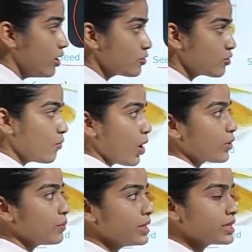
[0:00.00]
So what we
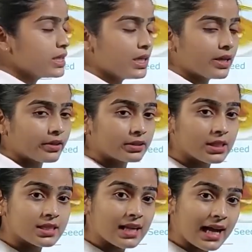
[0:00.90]
see here, the
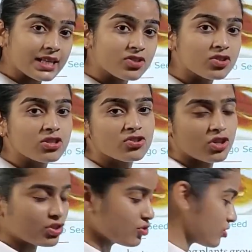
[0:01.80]
size is changing.